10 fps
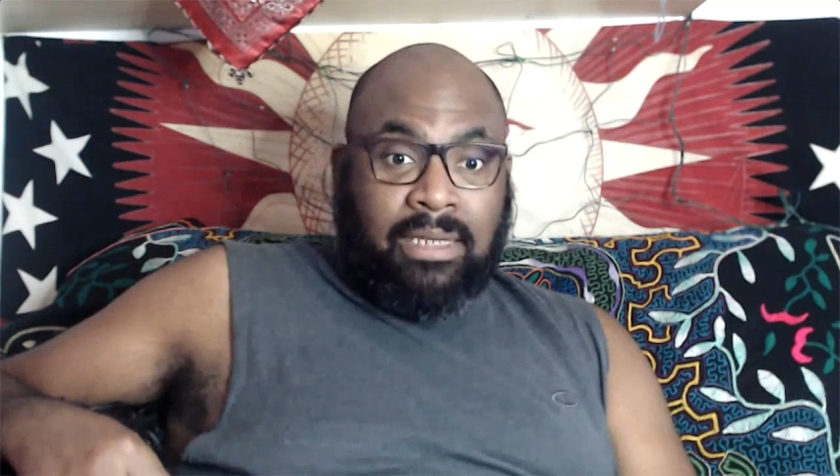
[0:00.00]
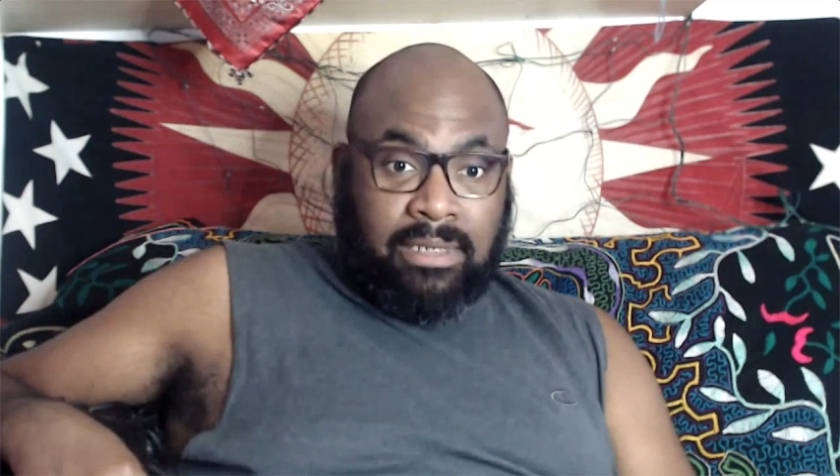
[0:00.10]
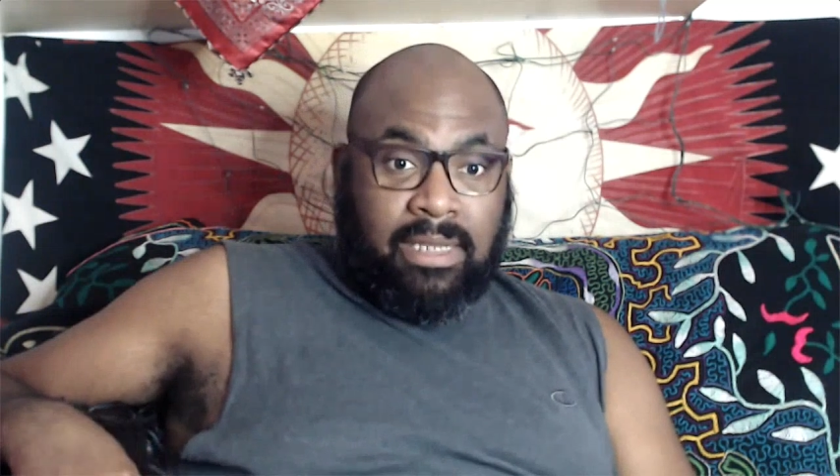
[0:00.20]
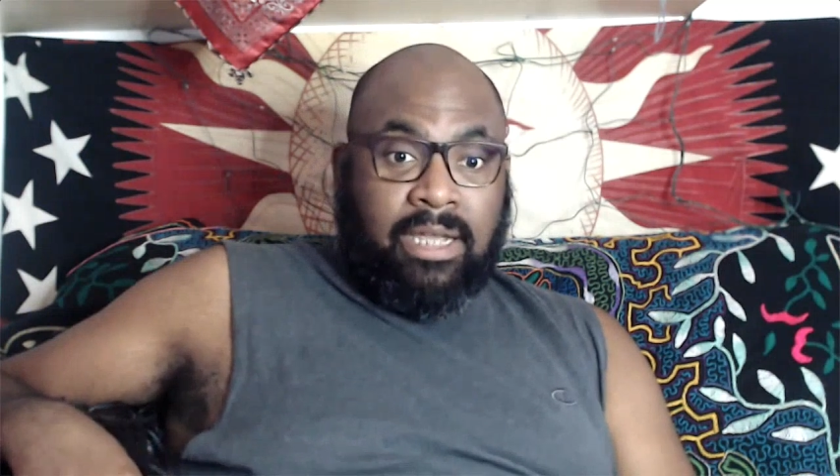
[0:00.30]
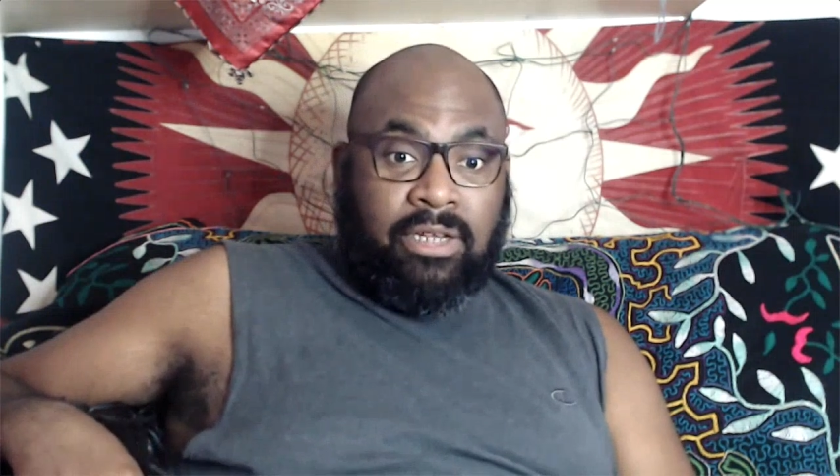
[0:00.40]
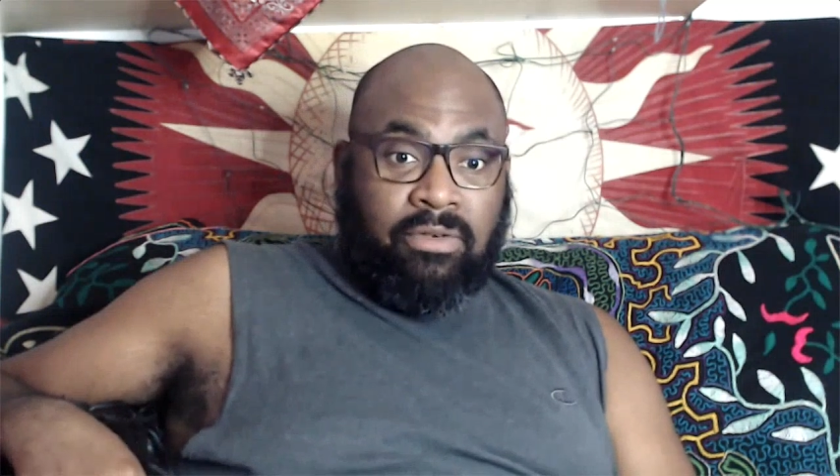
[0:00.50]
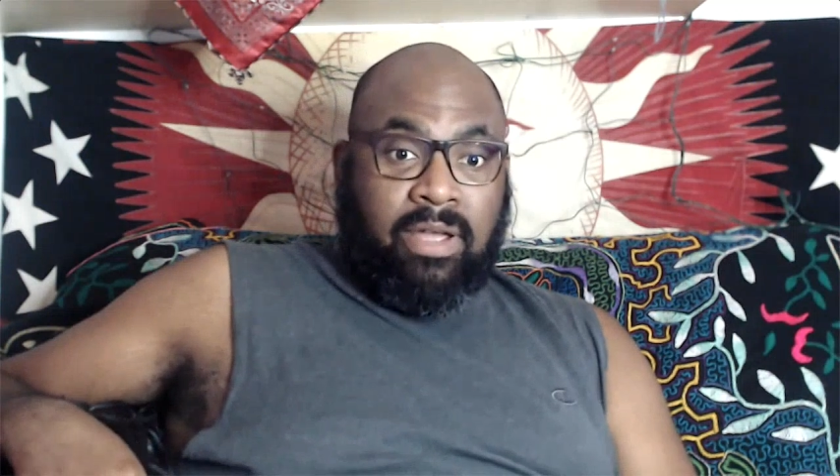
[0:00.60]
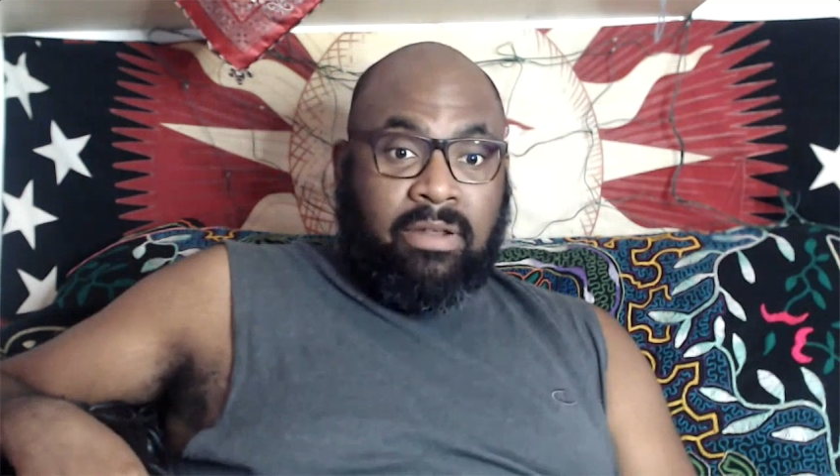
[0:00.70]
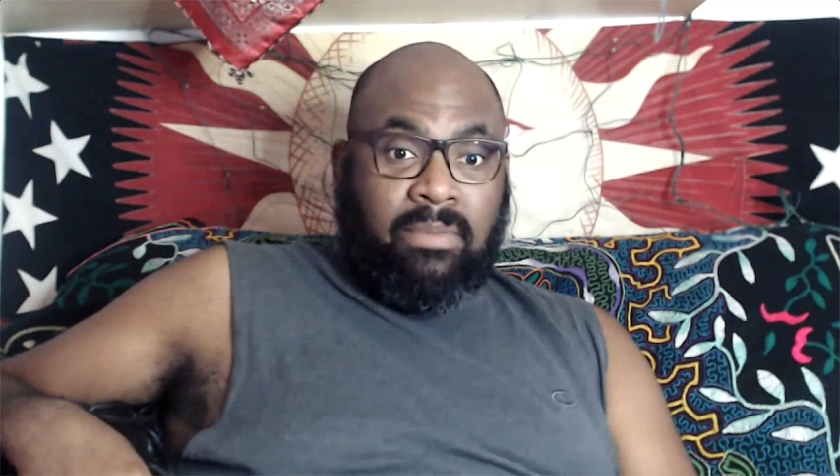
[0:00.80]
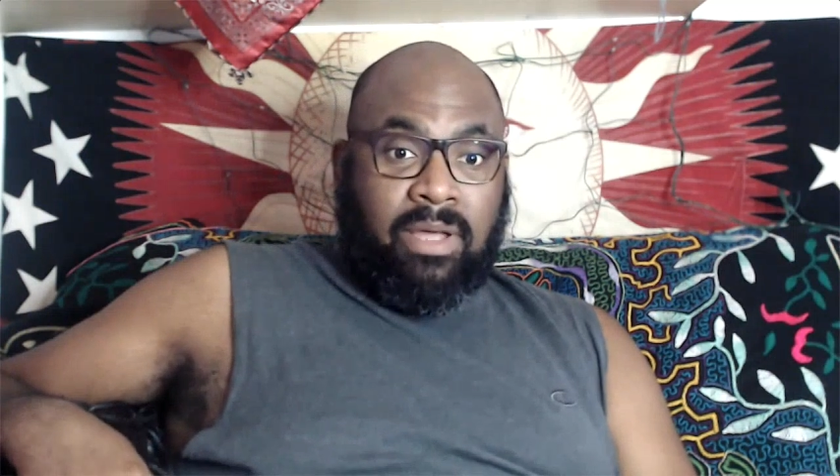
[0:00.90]
stage,
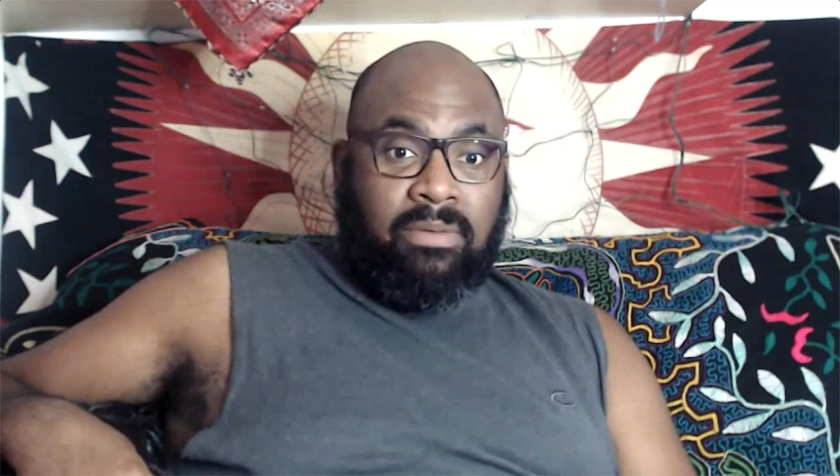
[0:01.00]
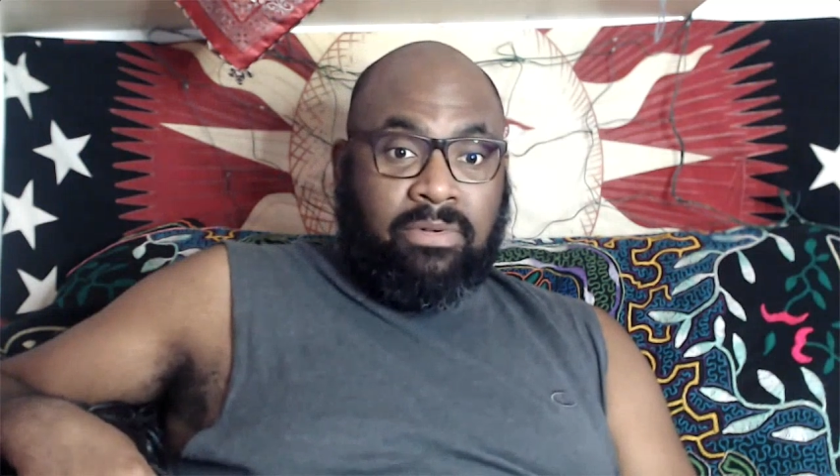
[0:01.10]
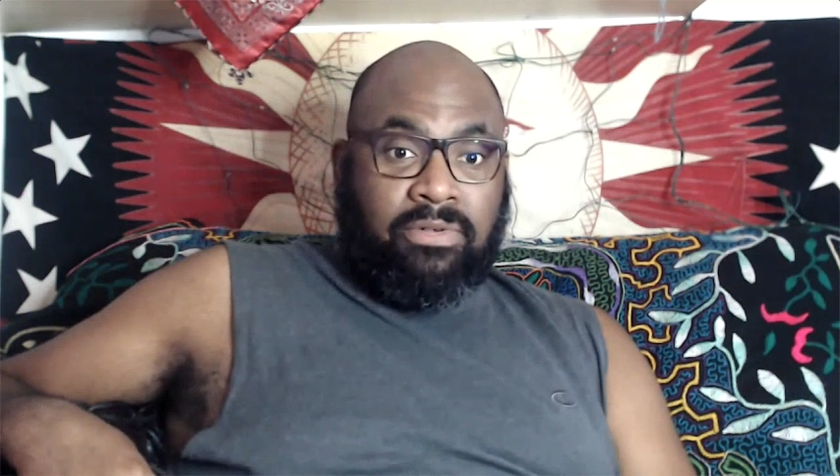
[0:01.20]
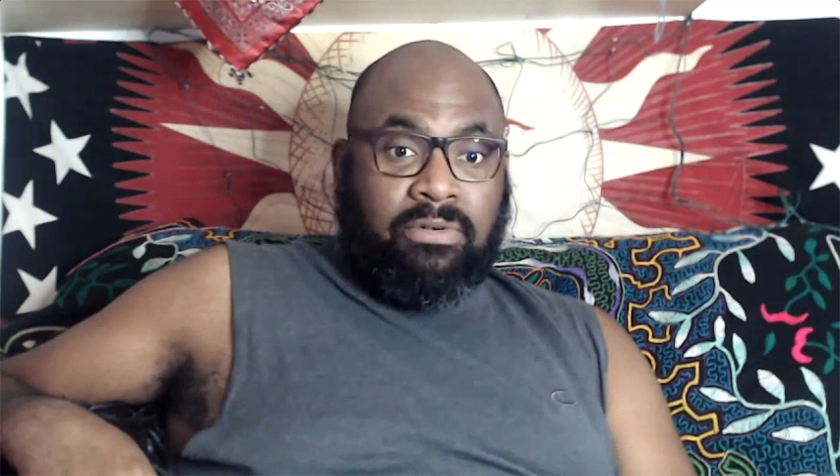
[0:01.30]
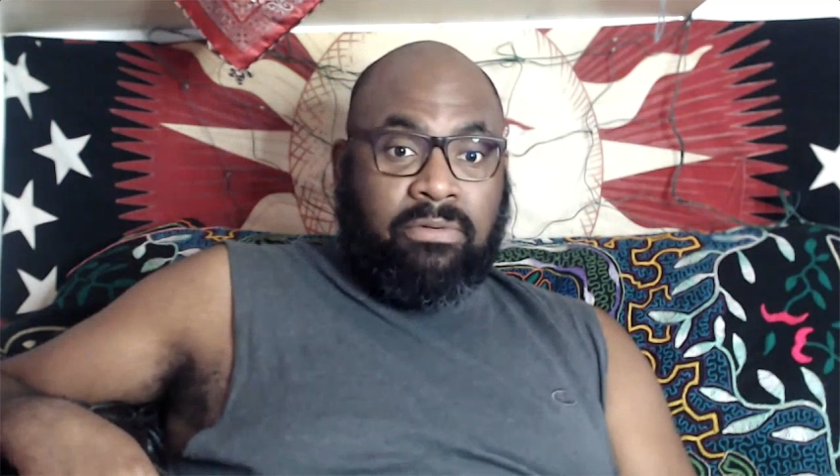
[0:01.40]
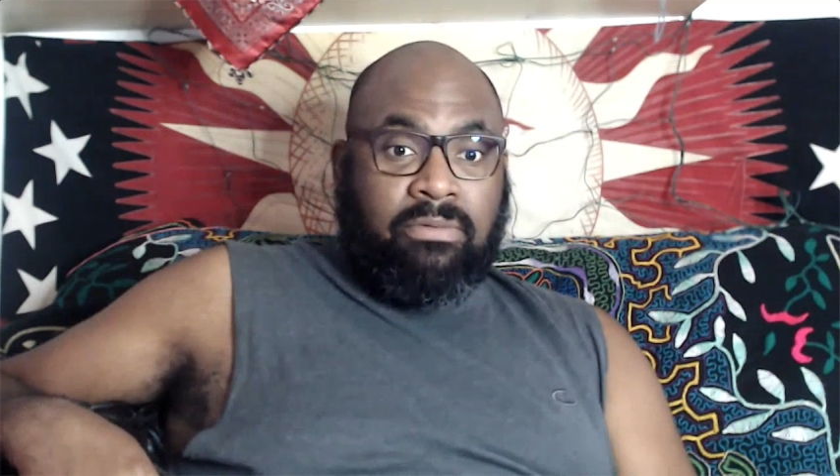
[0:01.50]
right, in Mahamudra,